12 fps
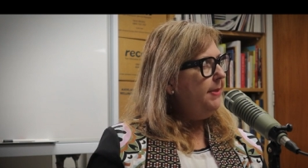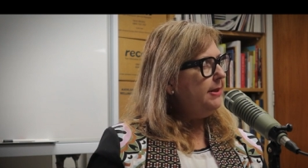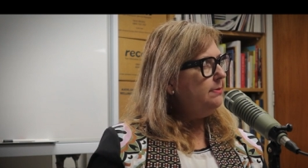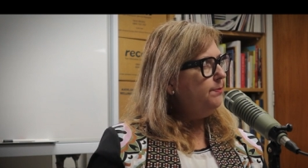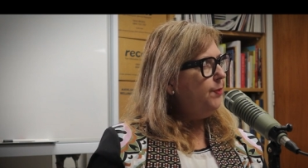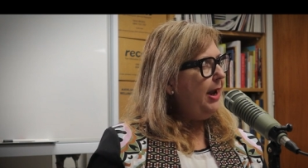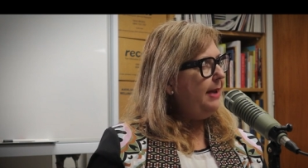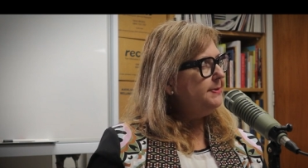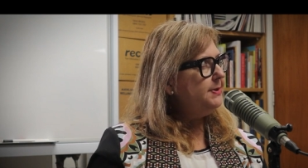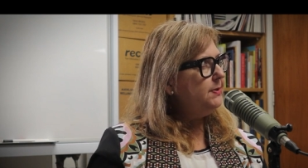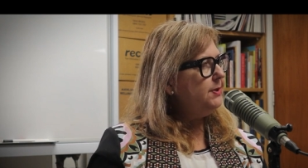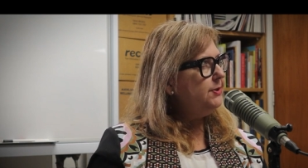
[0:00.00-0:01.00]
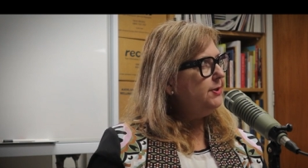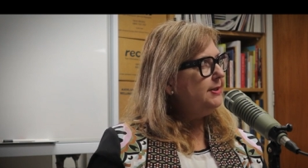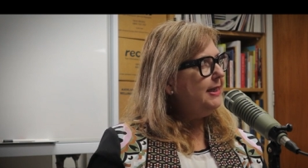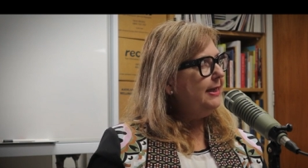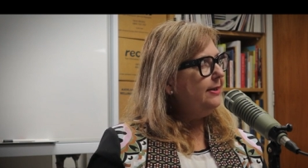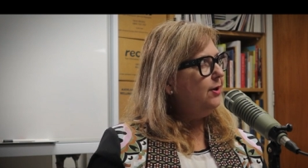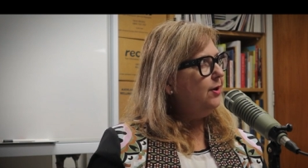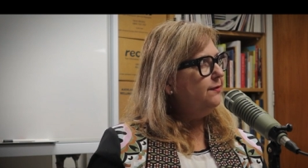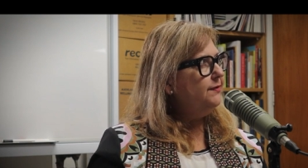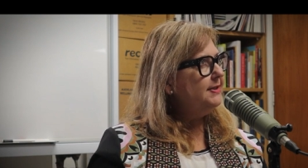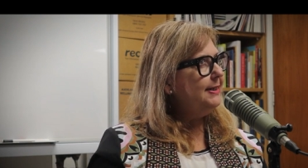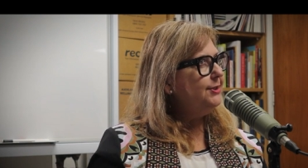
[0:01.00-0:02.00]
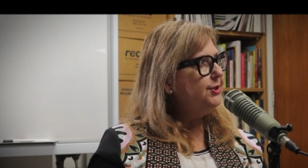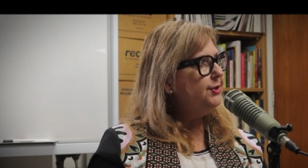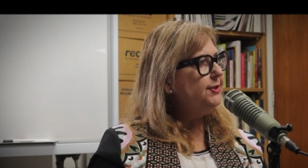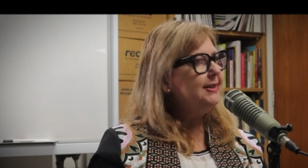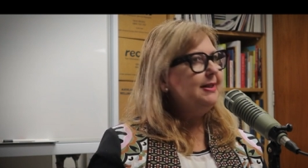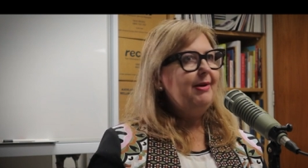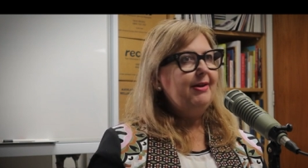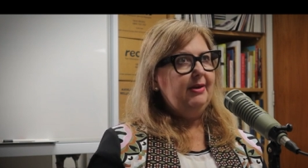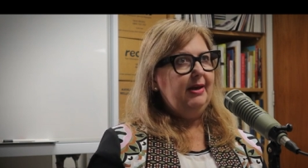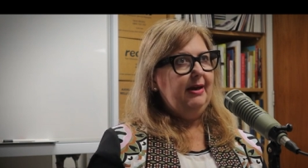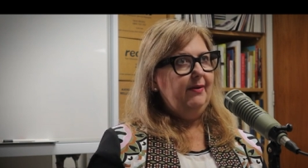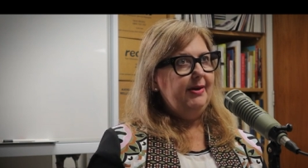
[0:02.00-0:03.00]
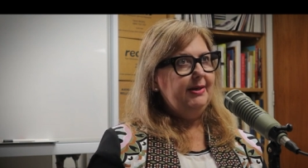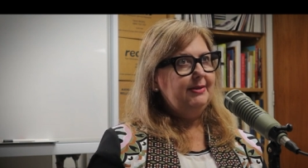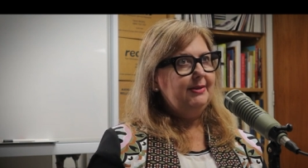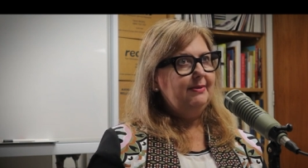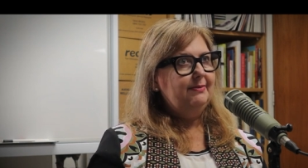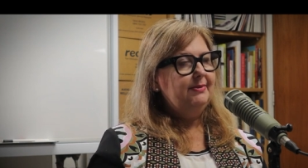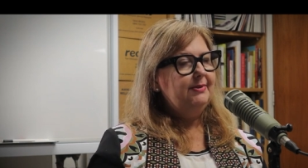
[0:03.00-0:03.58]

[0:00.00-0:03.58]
but perhaps also to take the conversation to some other areas.